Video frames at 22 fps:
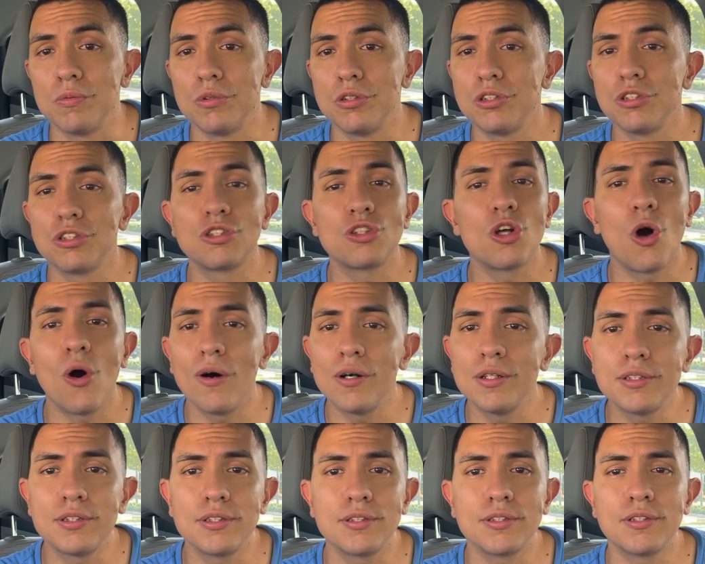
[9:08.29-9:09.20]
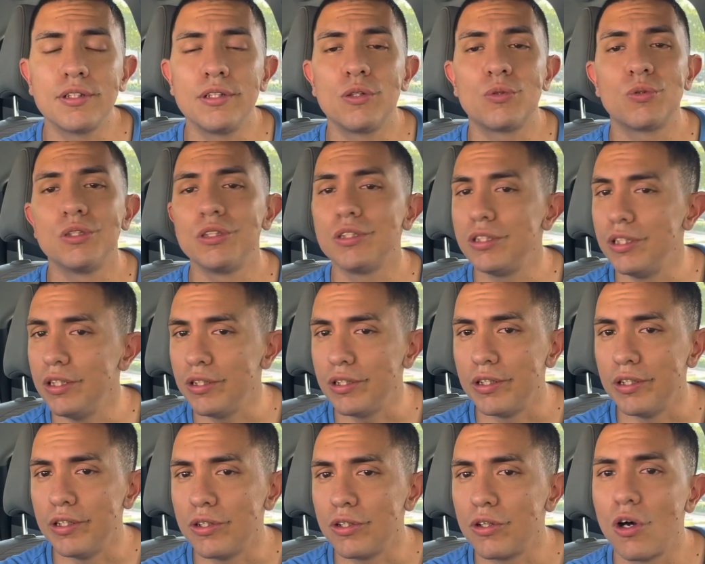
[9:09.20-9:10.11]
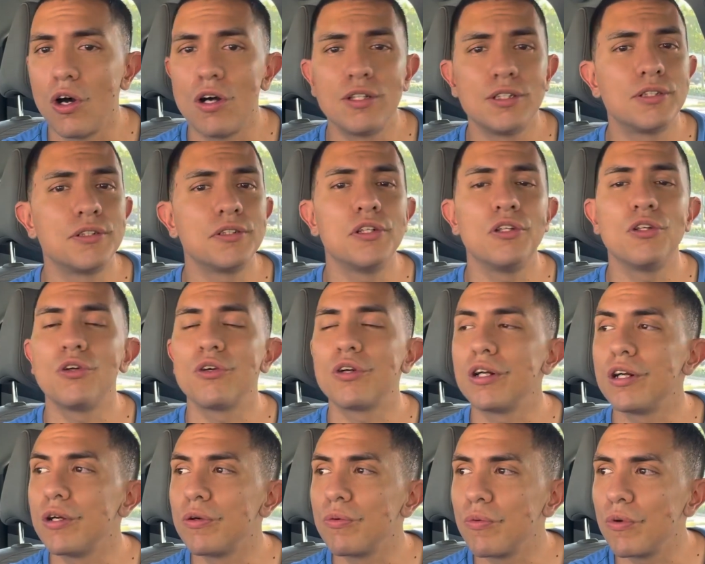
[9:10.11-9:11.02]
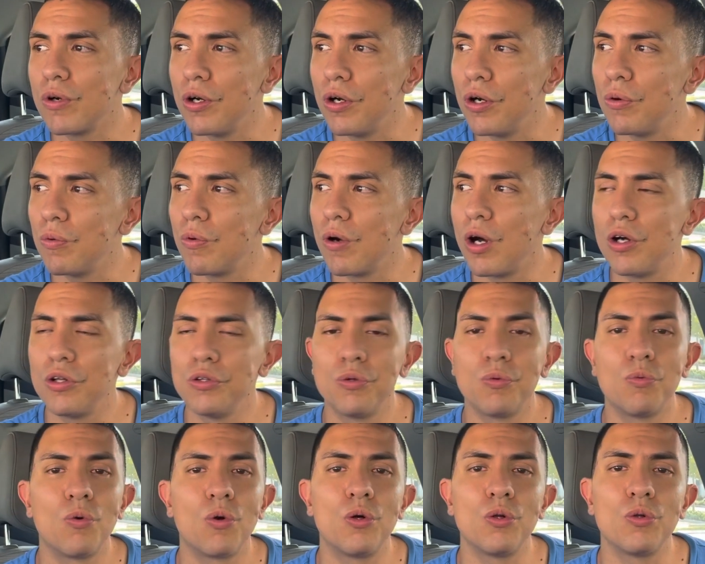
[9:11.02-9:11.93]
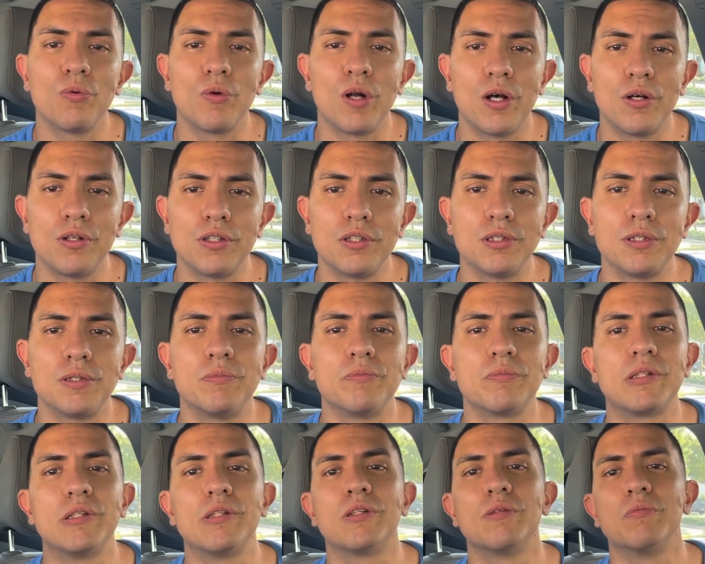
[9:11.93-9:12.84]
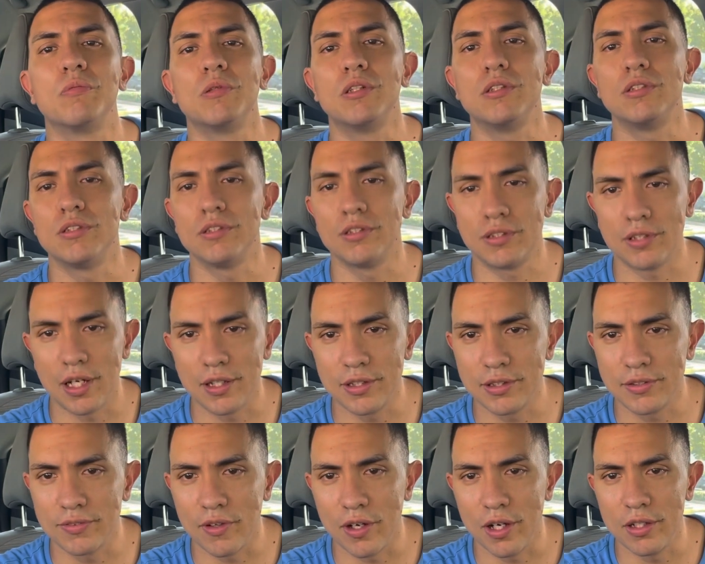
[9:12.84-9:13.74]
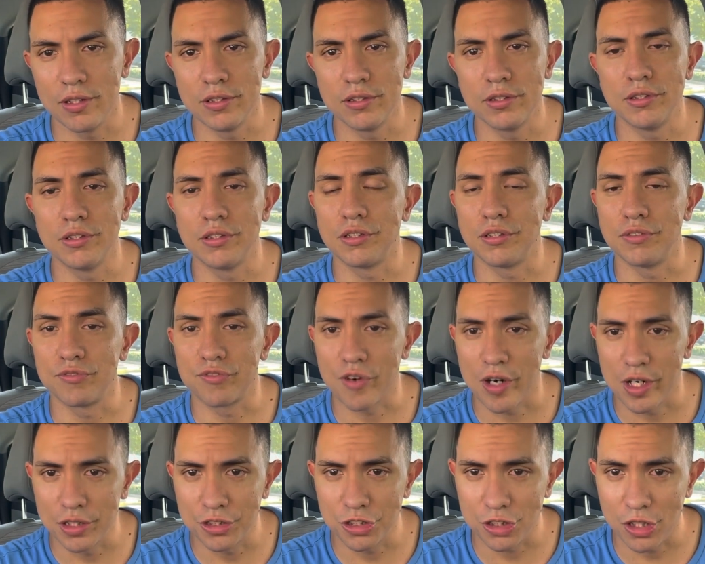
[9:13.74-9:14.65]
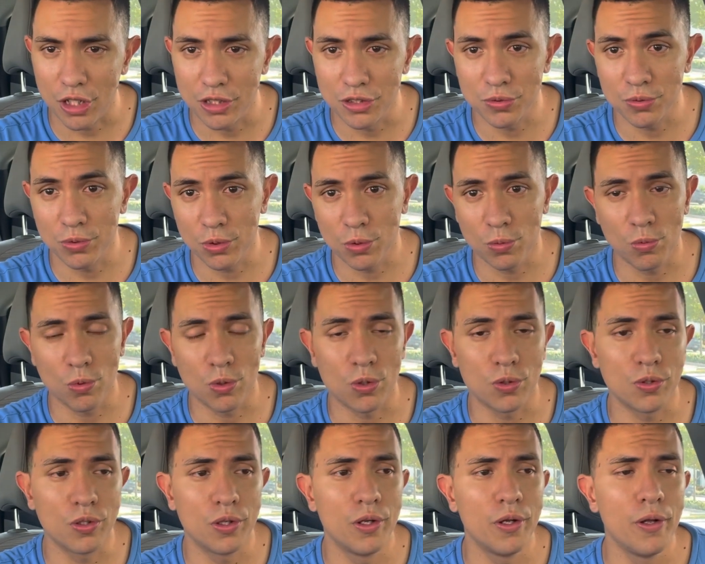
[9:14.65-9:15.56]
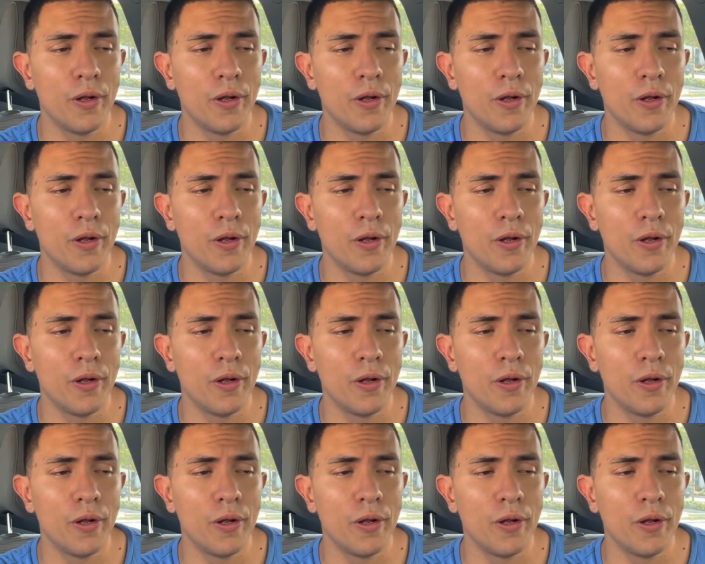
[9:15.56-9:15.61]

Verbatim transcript: We're just constantly critiquing, constantly looking around the world around us, being completely dissatisfied and disenfranchised with the world.